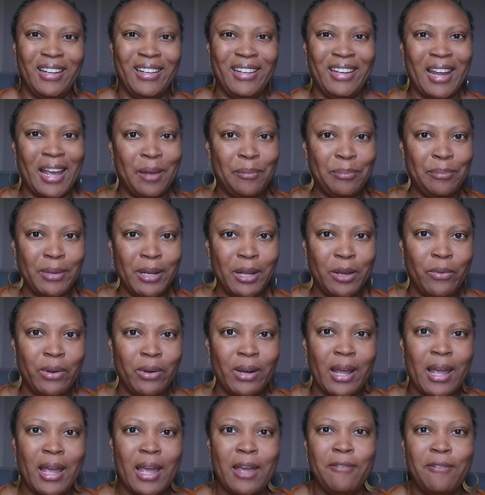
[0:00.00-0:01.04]
adapt it when
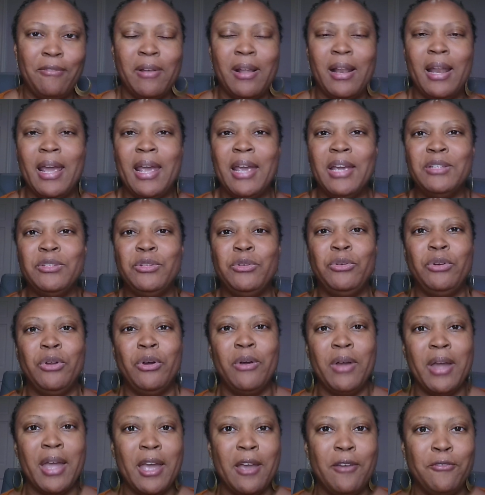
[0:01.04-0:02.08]
I have clients who
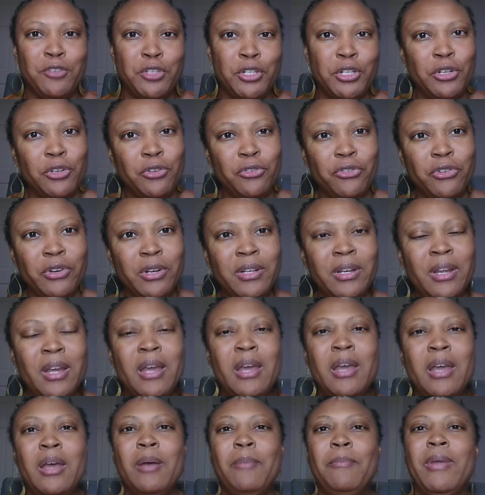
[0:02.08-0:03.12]
don't have children,
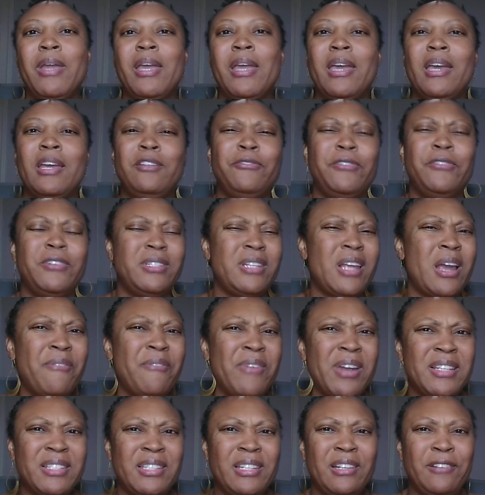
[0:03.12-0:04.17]
because for some
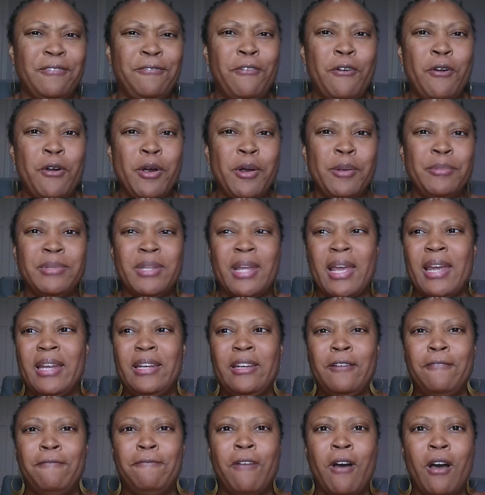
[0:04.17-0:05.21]
reason the forms like
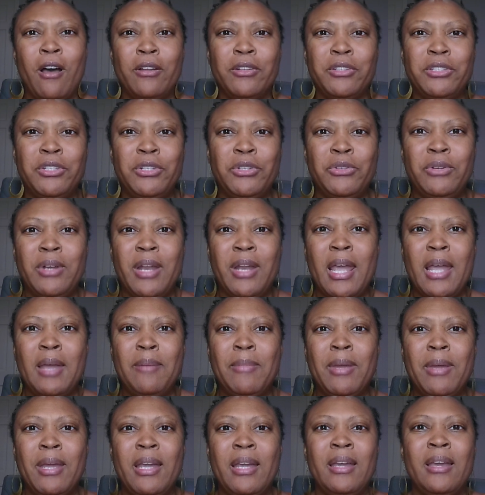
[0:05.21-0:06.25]
default to
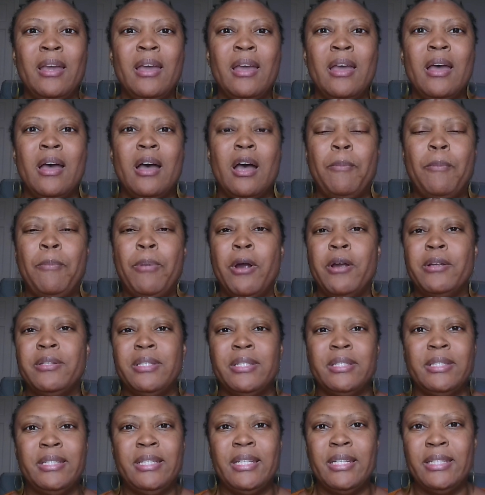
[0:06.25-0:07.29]
naming a
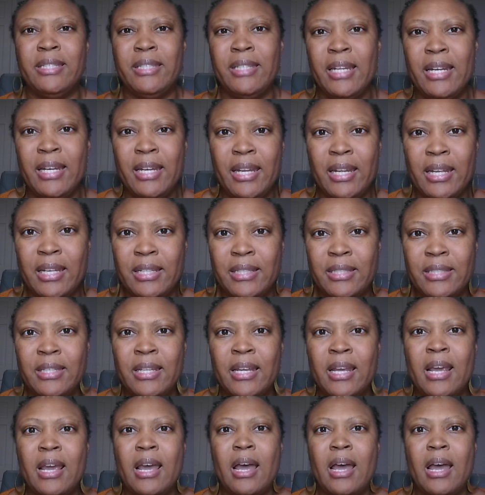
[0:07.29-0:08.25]
person's descendants